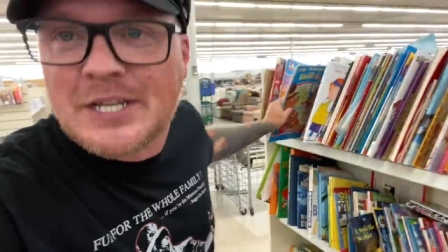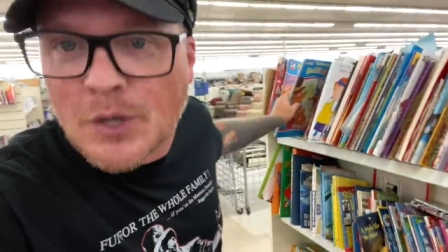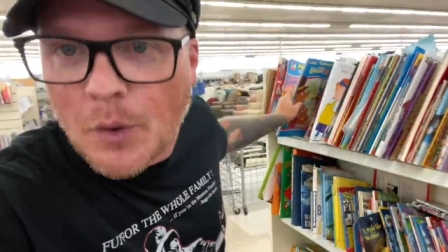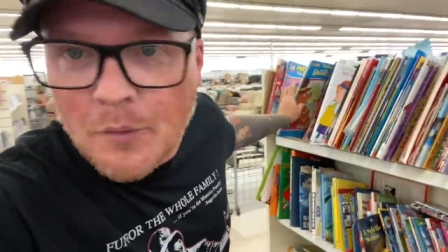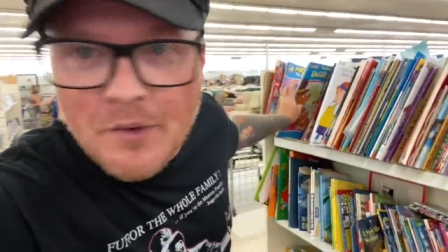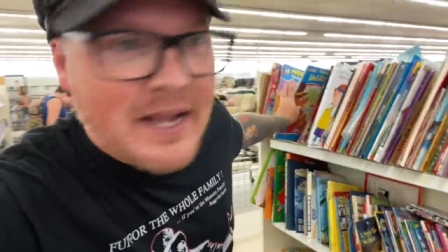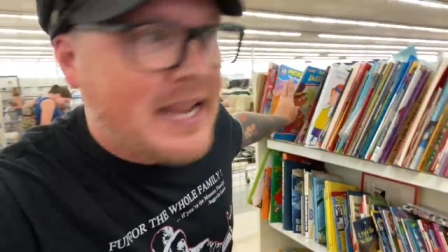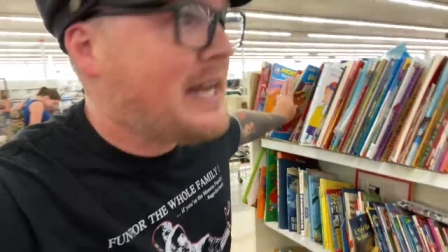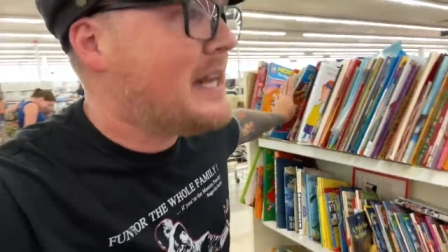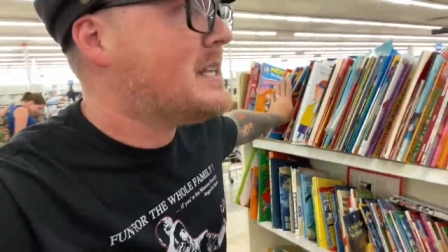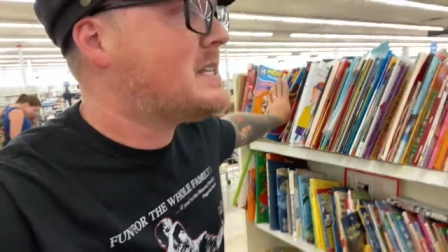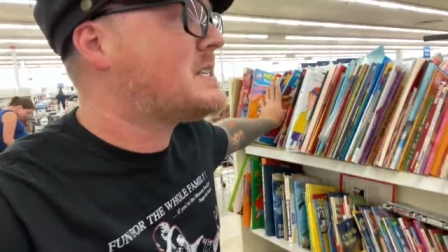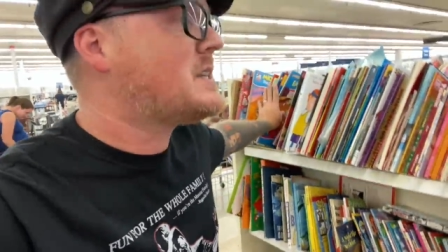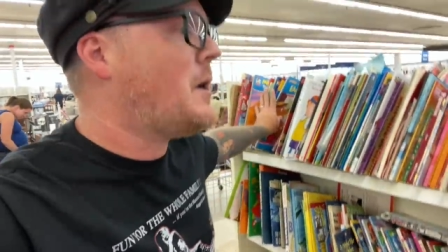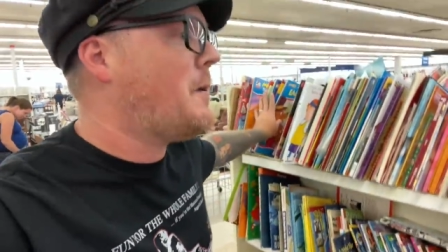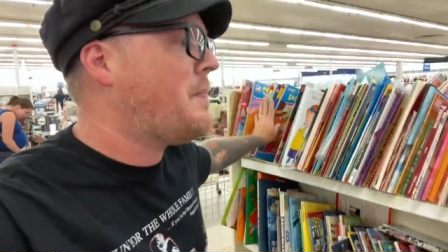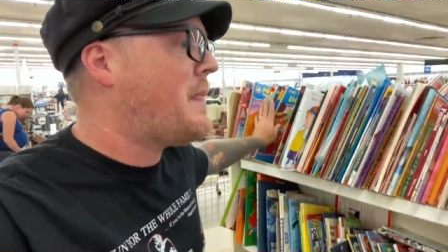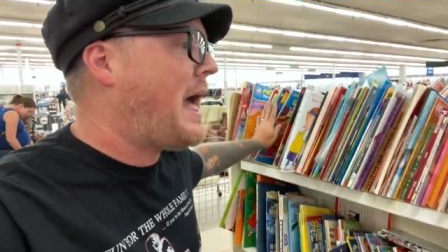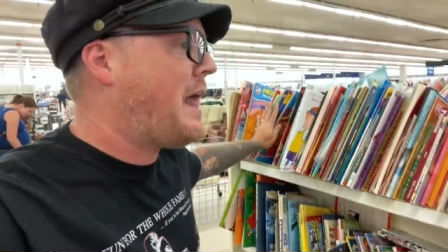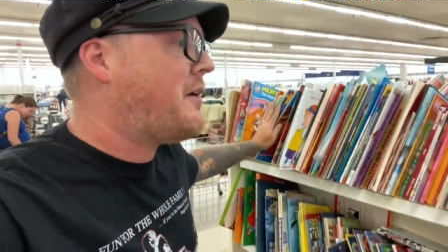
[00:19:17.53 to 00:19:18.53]
don't need it,
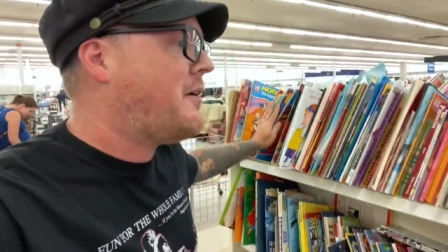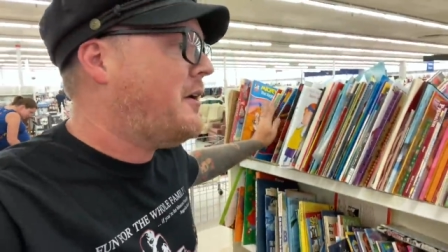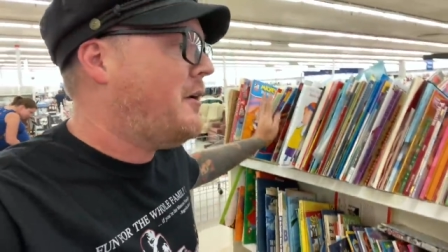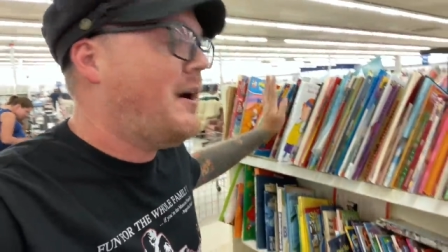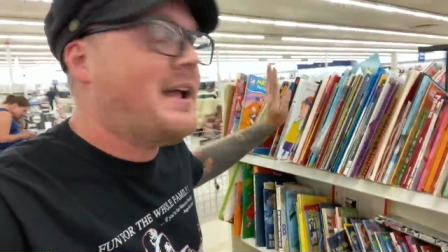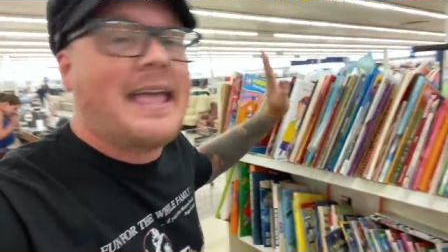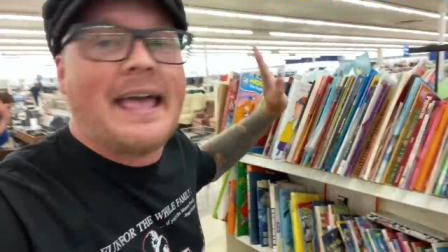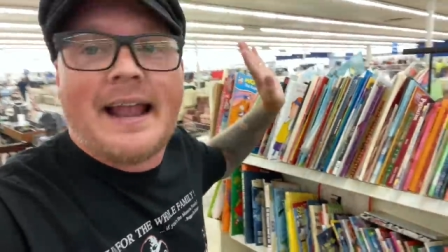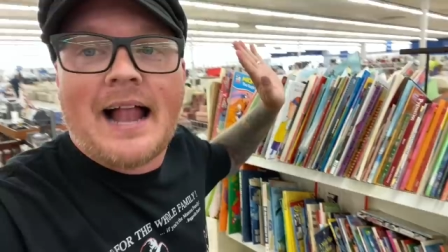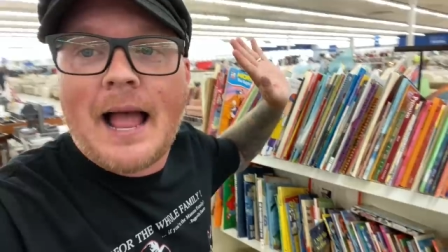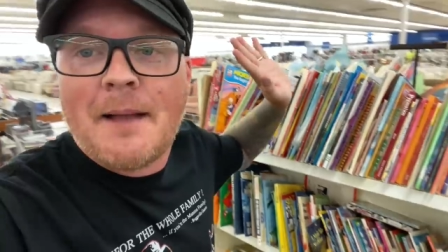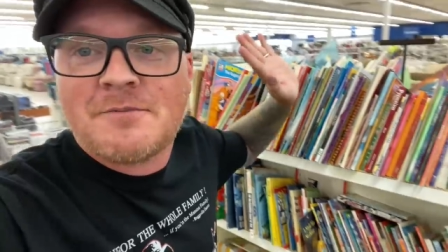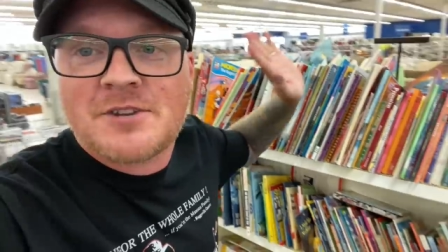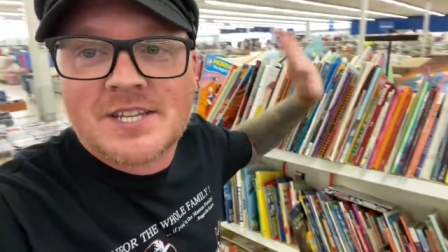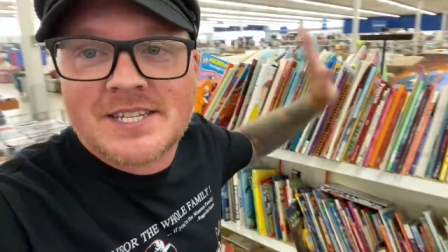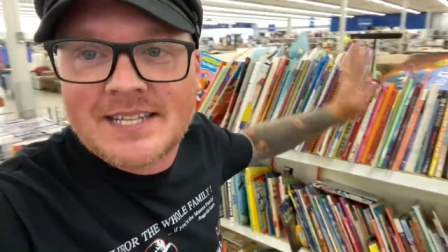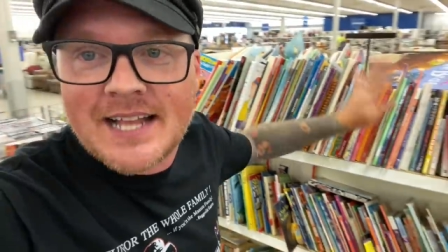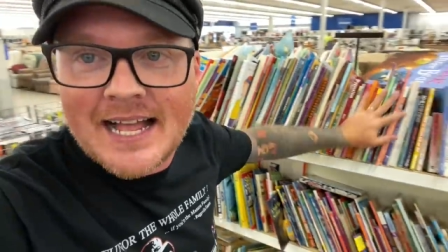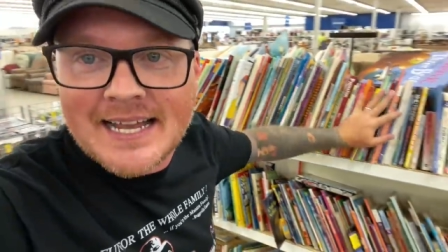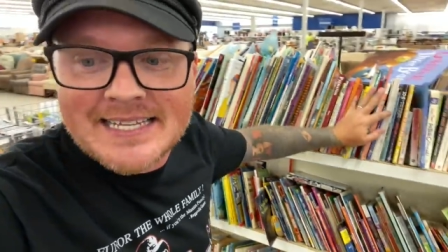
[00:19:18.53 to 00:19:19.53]
so I don't know. Again, I'm
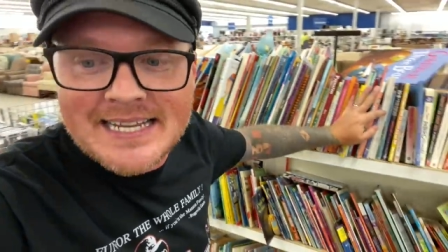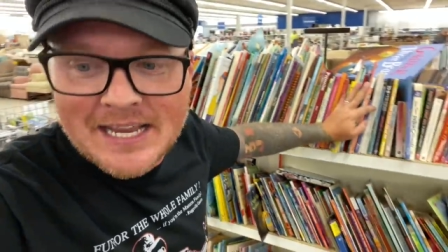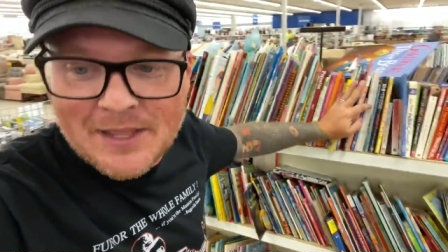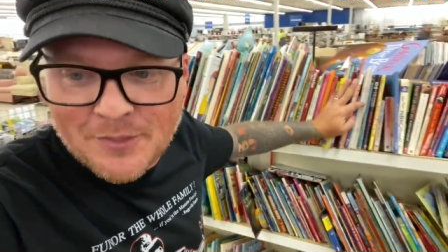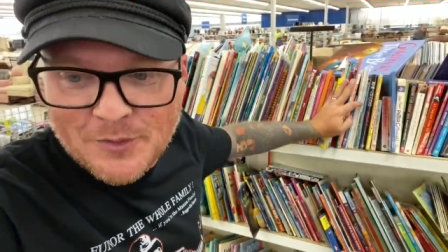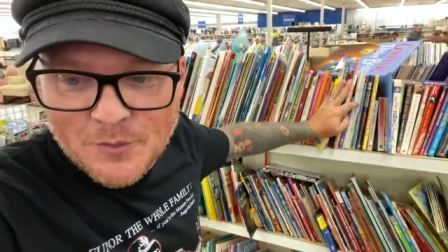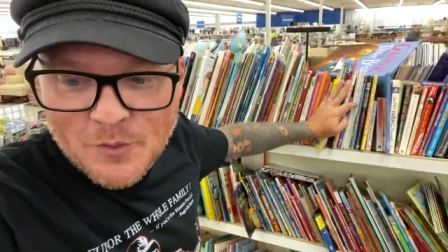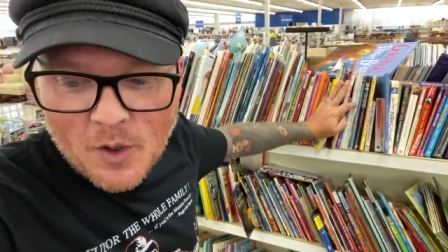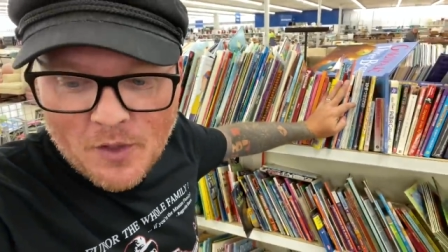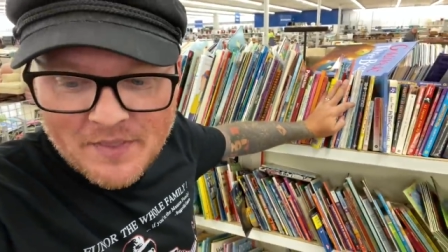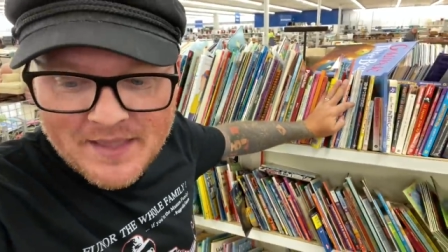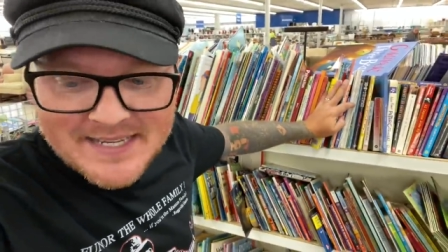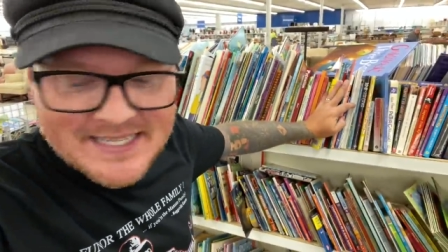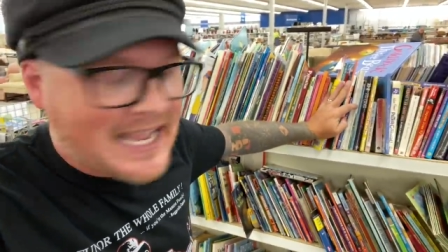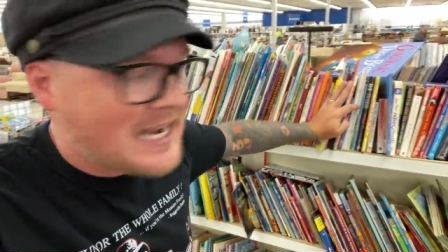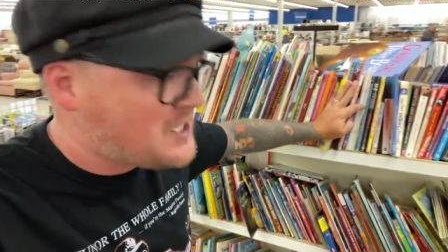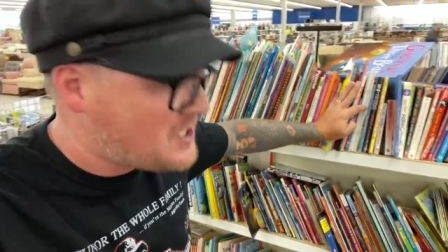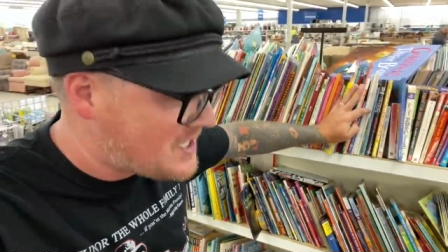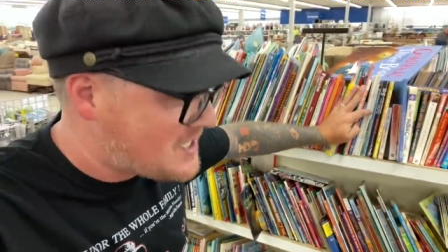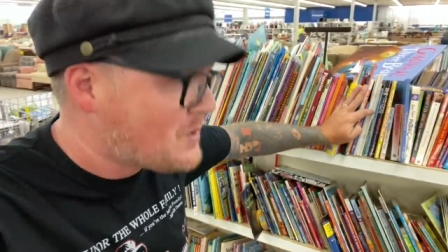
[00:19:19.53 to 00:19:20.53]
just not digging through all these,
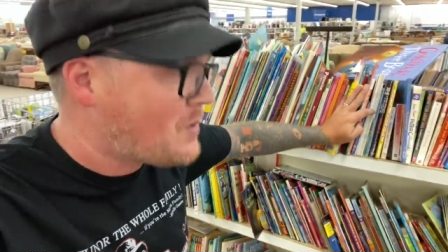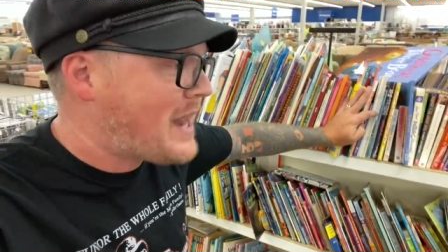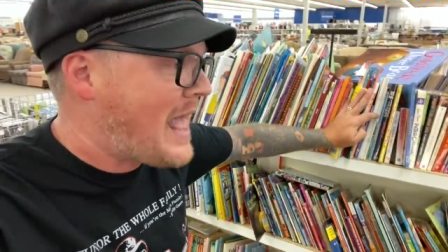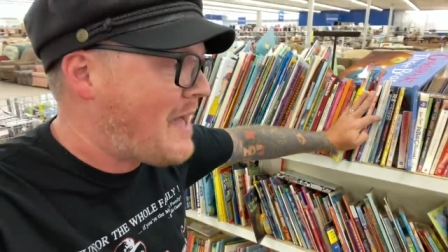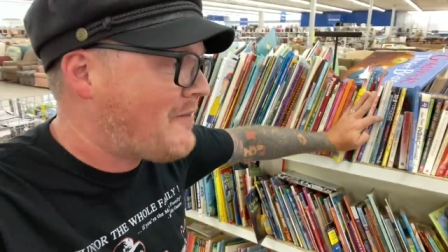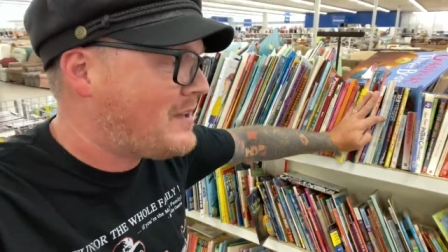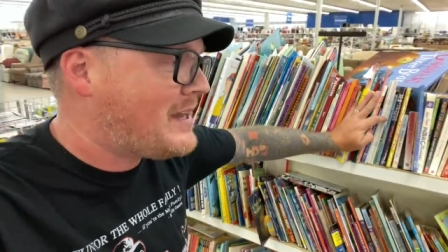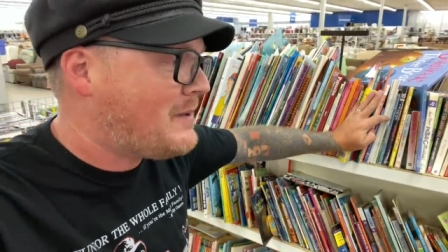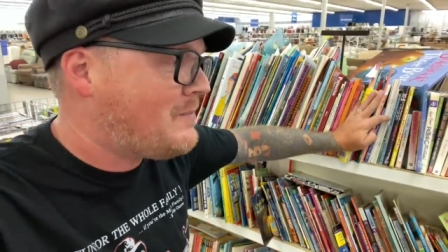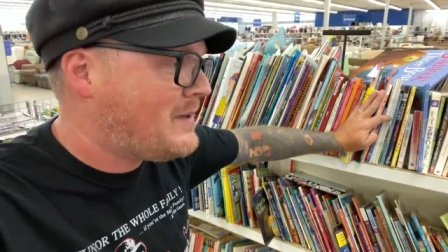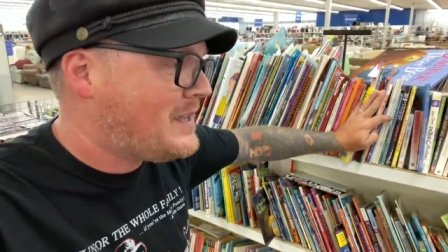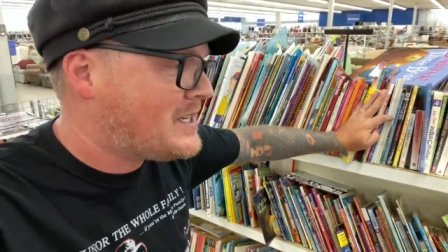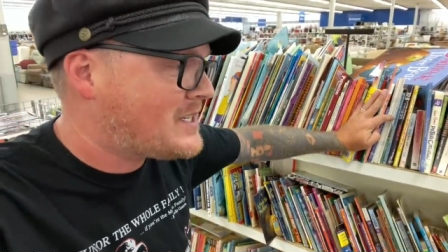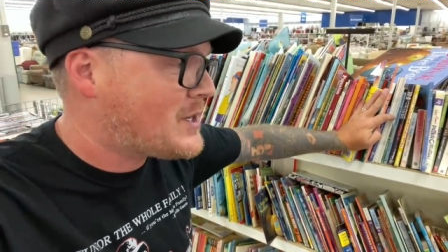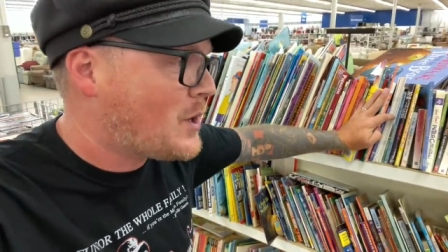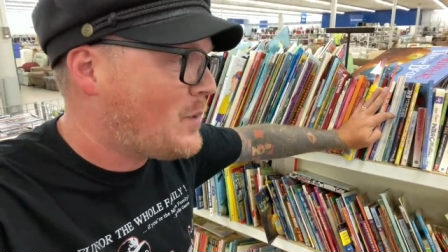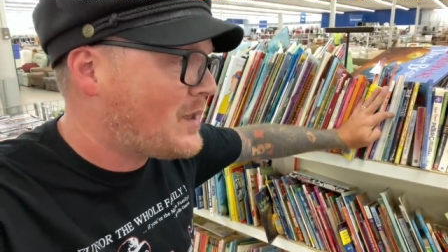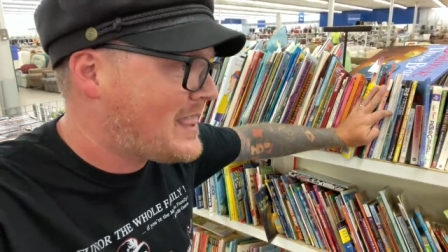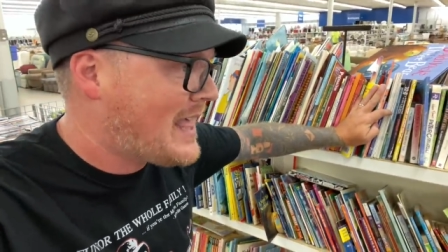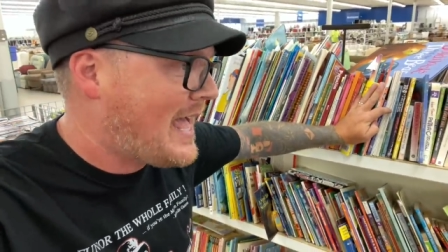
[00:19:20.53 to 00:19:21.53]
I just don't have it in me,
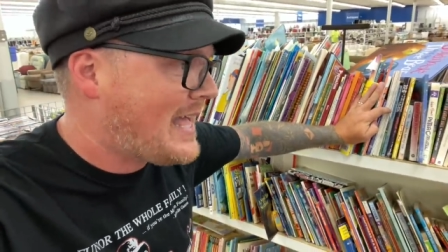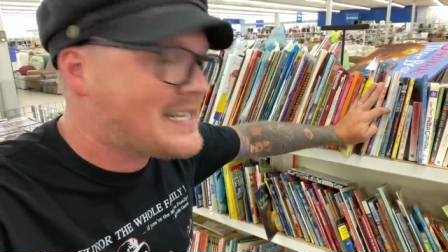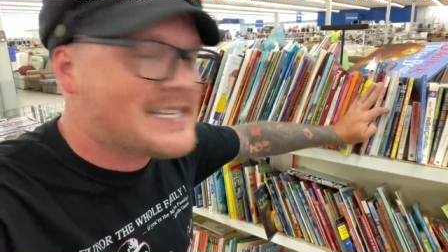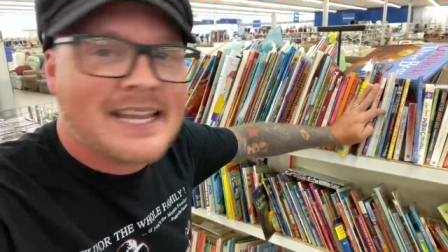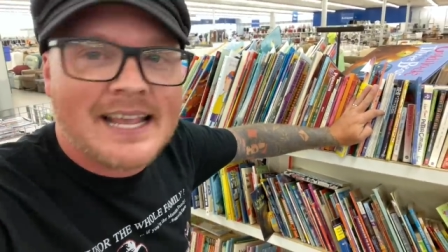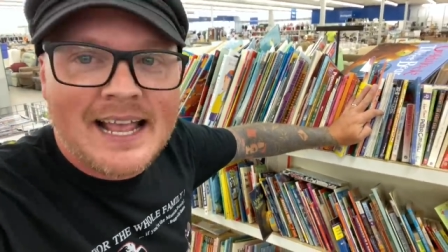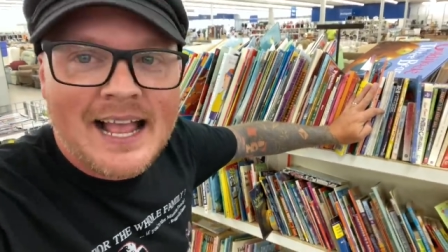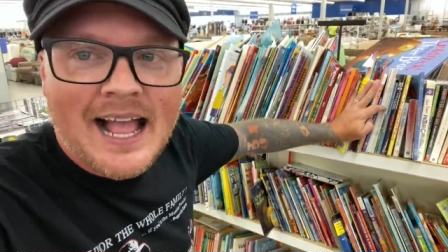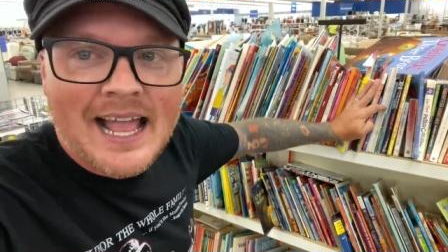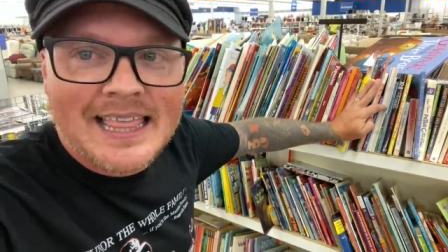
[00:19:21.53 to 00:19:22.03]
so with that,